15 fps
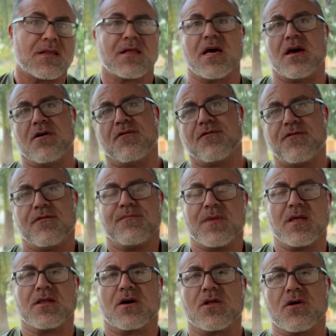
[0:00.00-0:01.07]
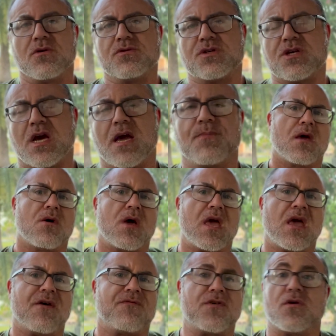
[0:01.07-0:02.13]
live in the closed chain.
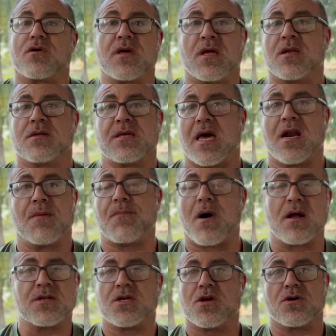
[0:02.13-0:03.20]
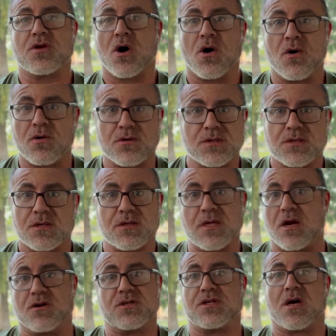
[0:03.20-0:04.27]
If you can get up onto your toes,
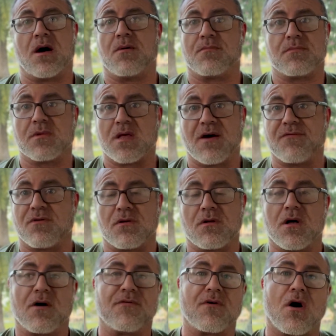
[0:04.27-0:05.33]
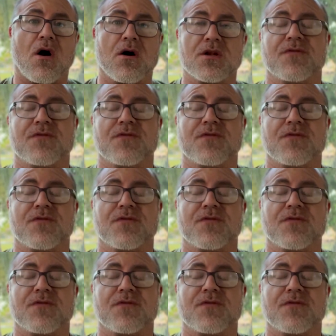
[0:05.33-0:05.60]
there's some level of arch.